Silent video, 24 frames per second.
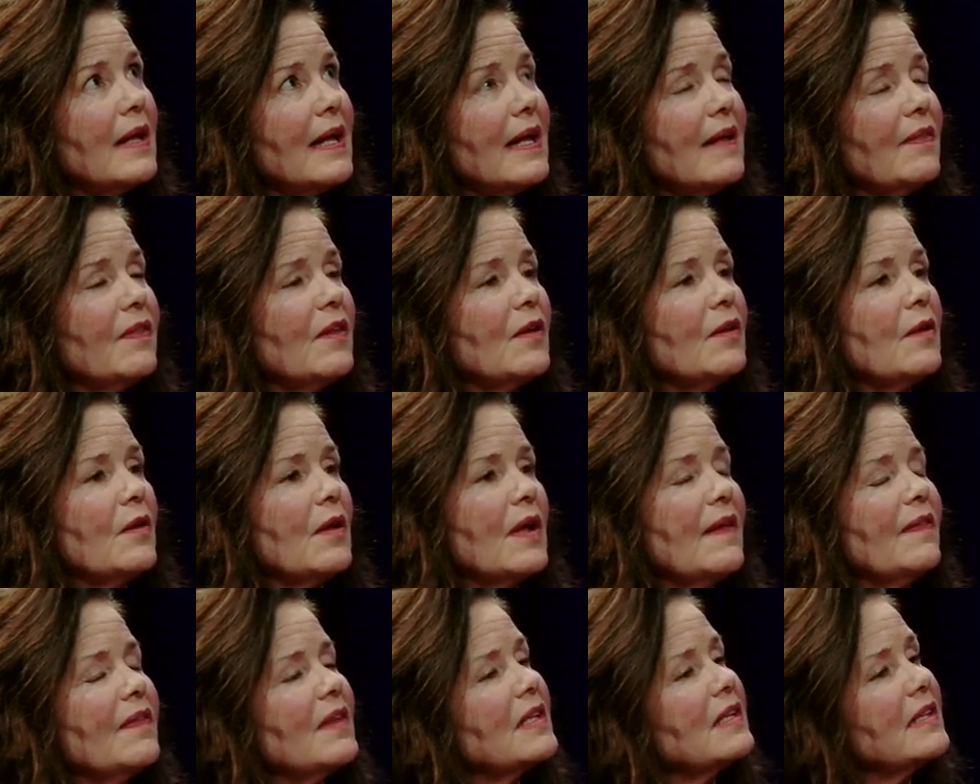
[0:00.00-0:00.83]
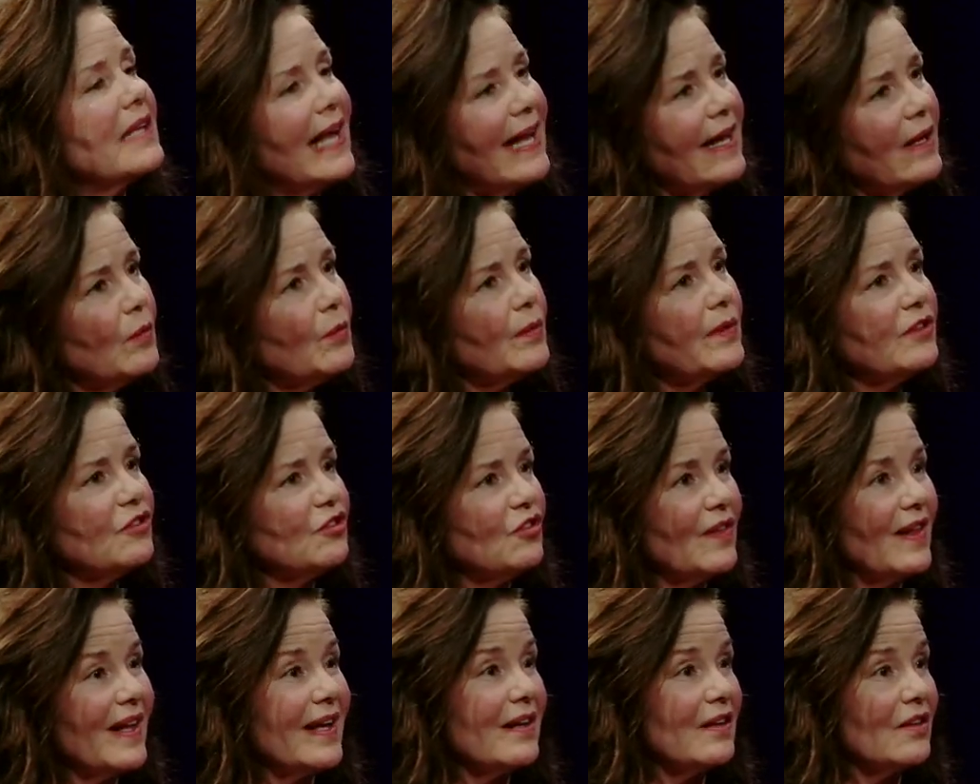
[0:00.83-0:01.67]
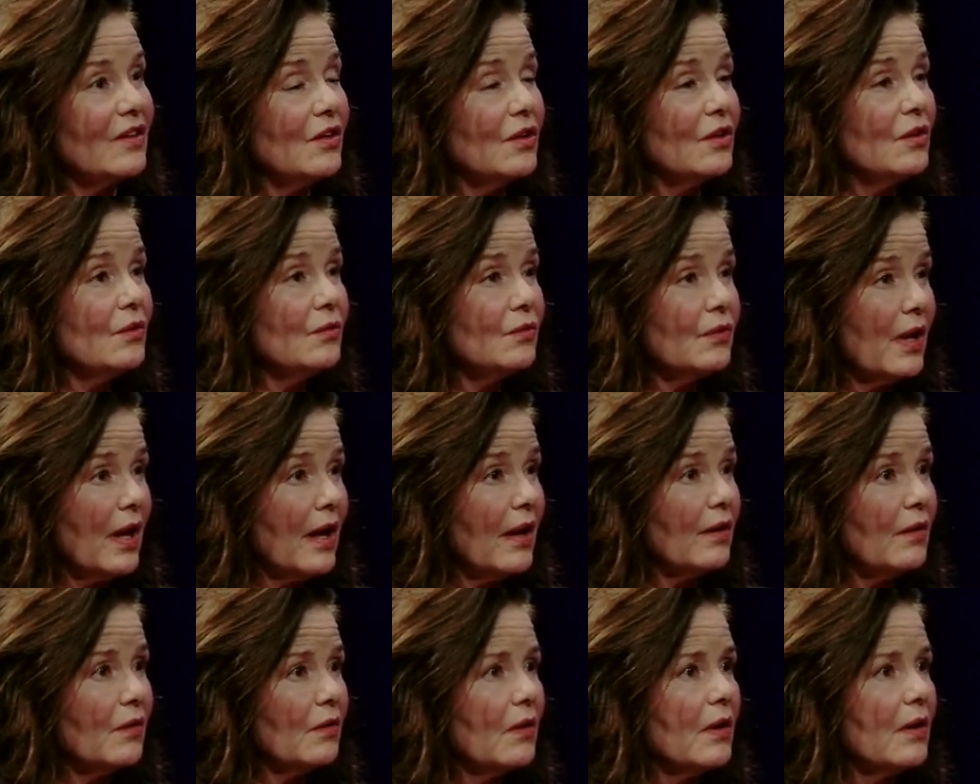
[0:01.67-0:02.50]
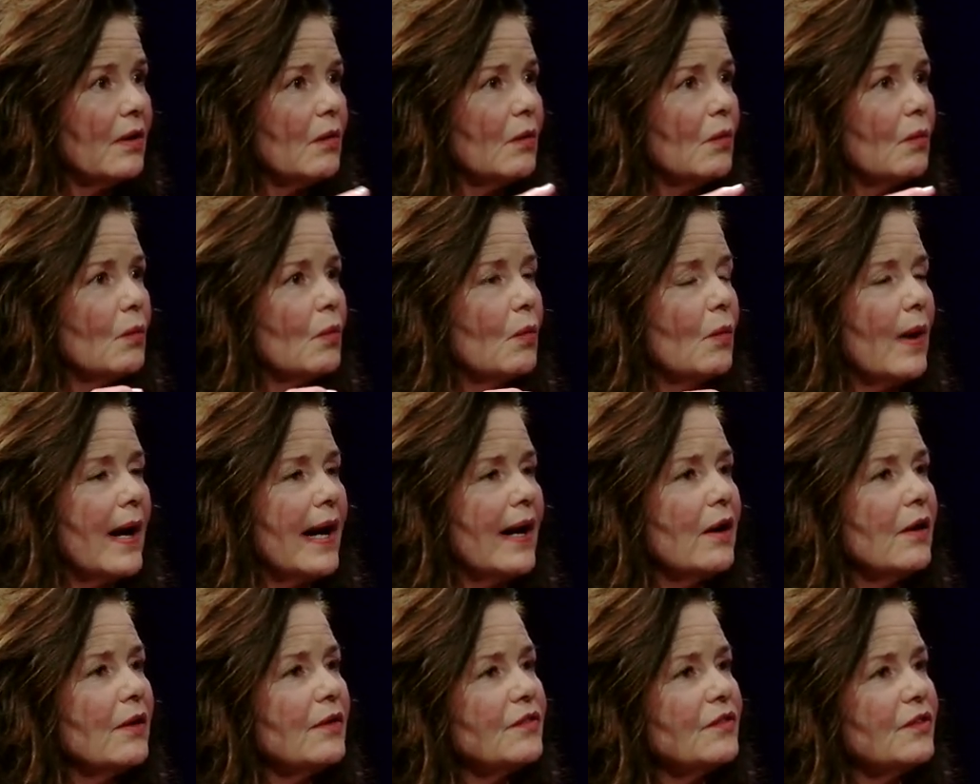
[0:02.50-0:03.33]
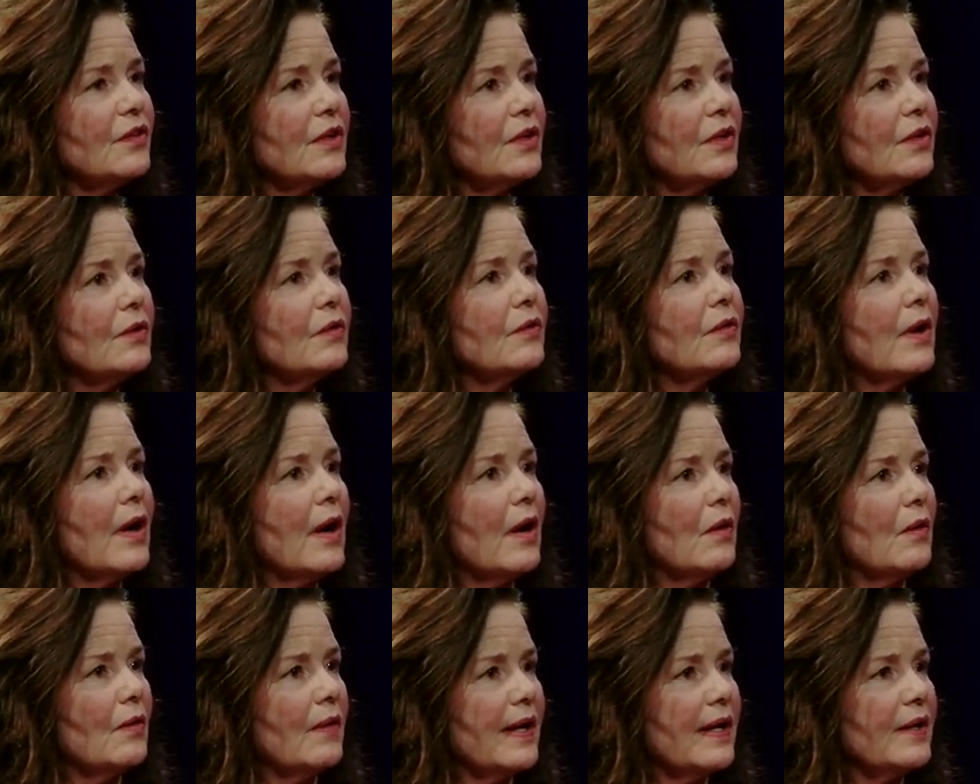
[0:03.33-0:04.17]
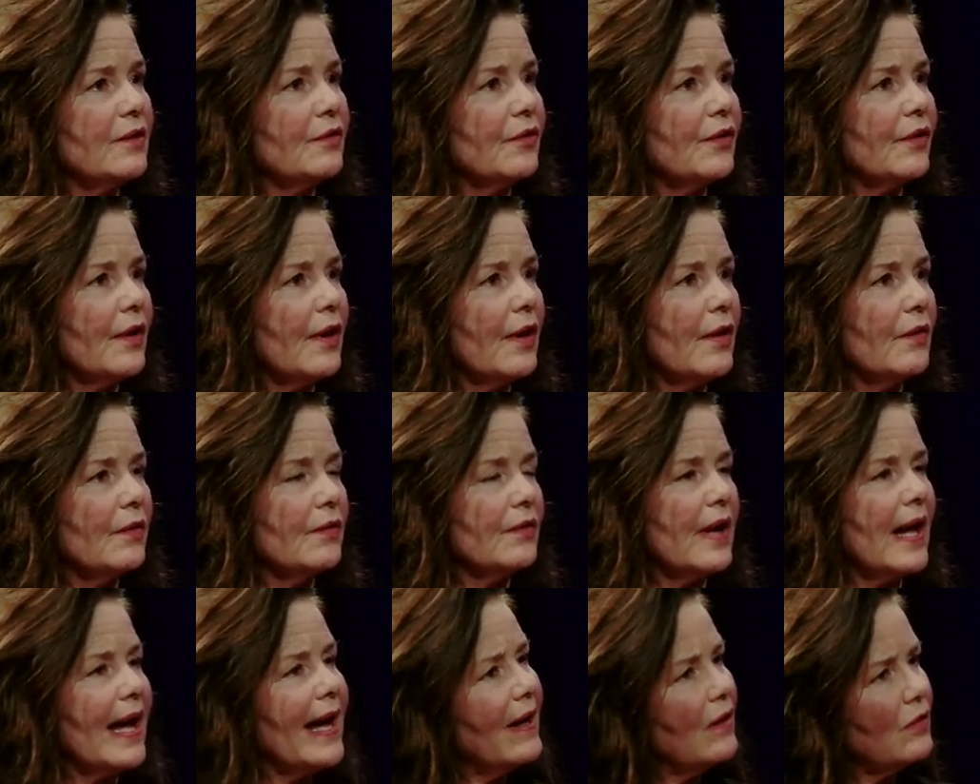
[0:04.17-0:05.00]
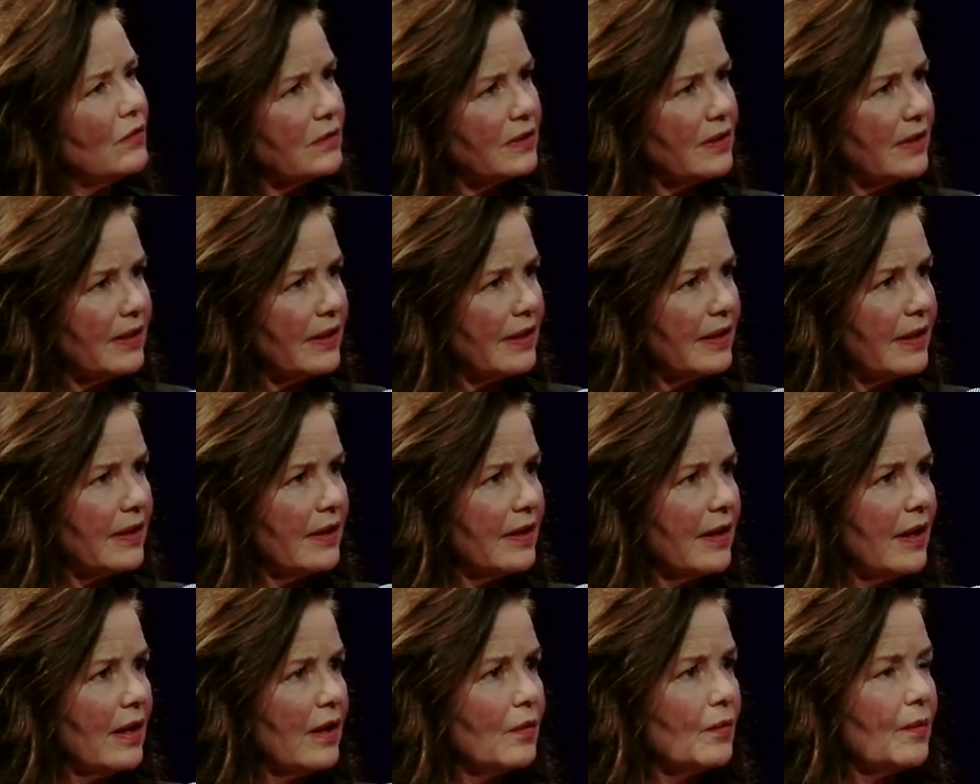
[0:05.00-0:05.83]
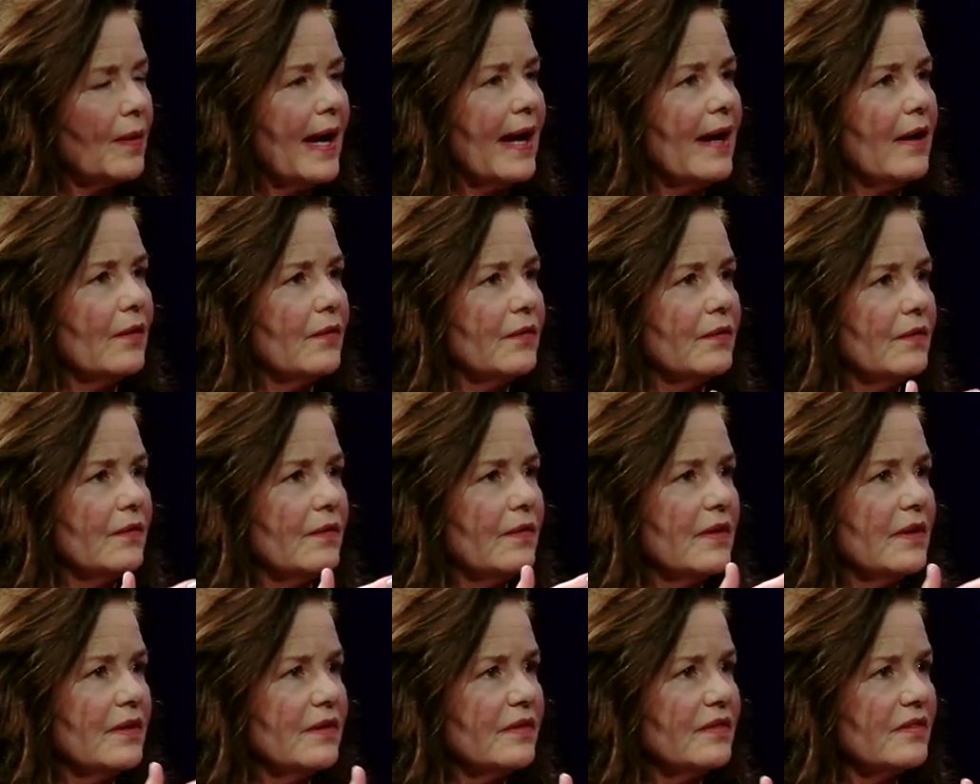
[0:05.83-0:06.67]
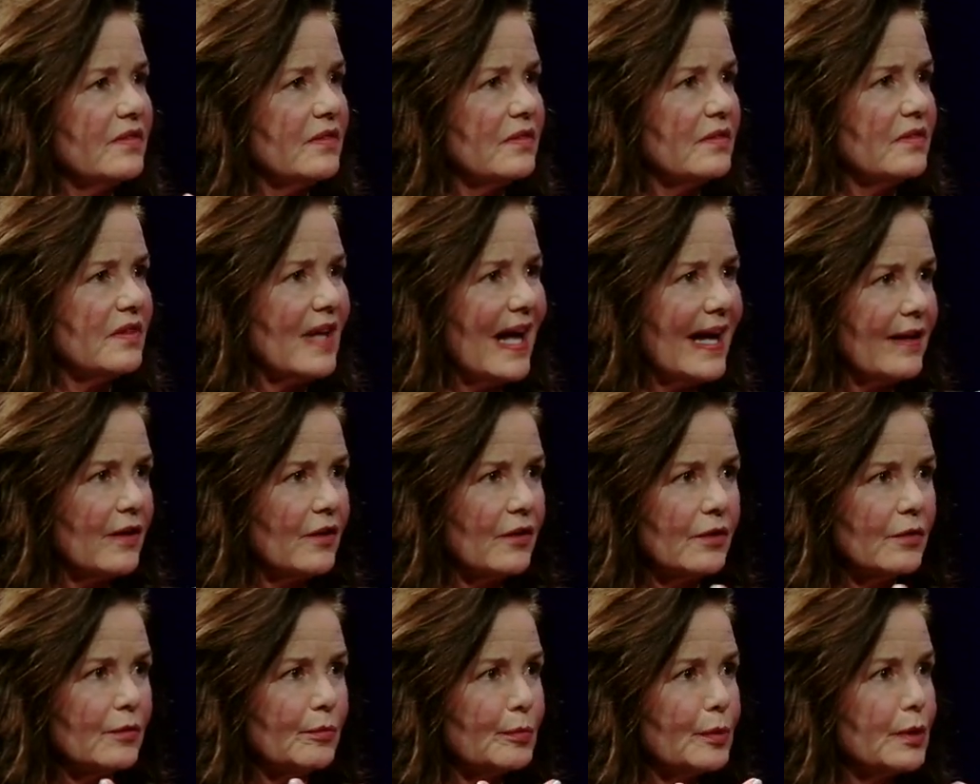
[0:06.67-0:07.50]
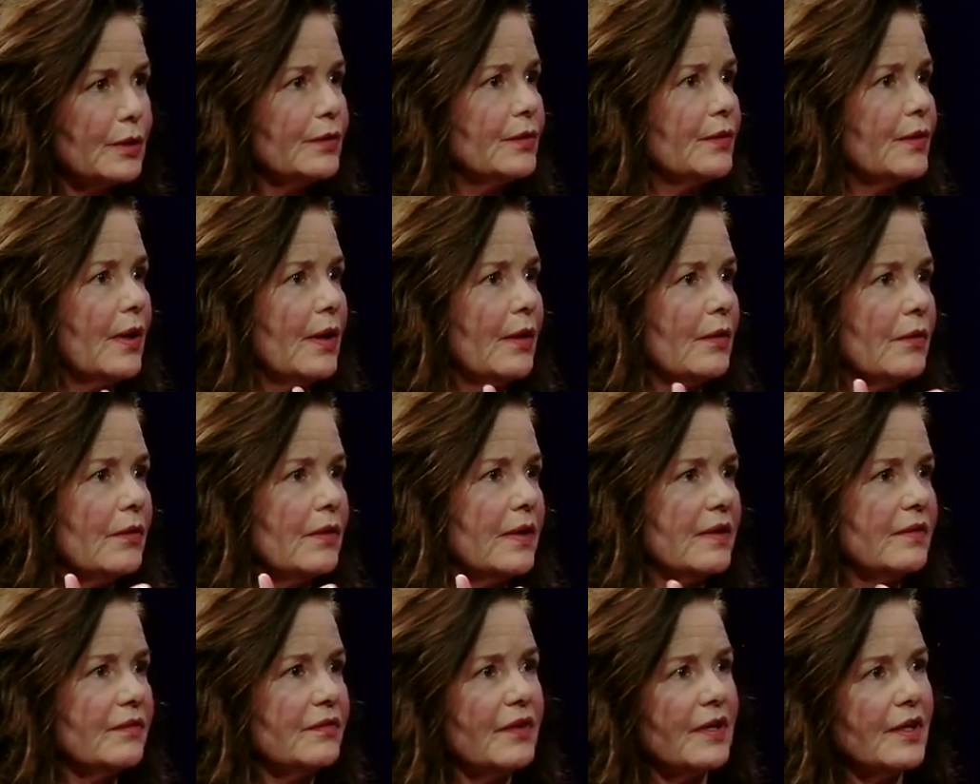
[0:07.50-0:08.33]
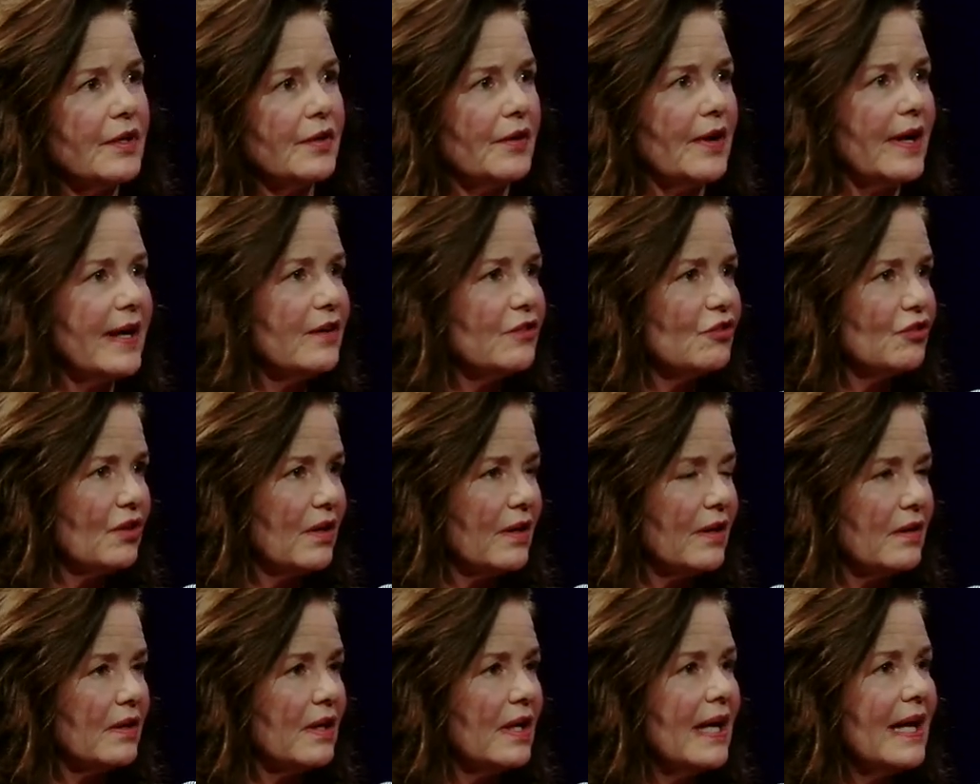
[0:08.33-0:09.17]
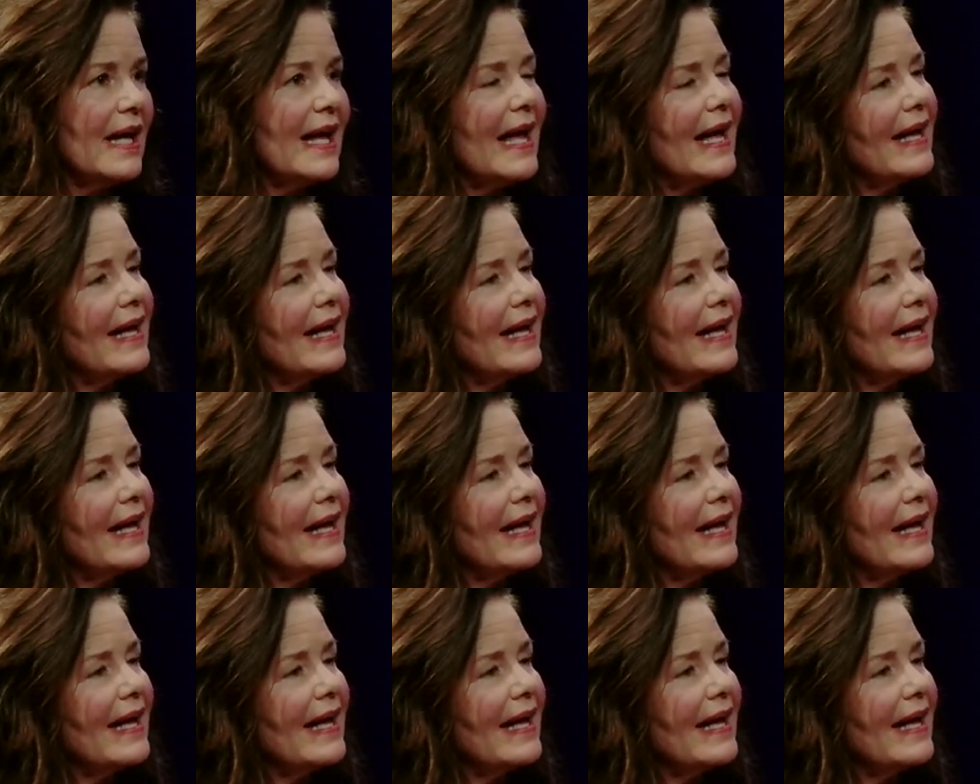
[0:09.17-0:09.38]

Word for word: in the language that you know, where do you go in your own outlook around the Saturn-Pluto configuration,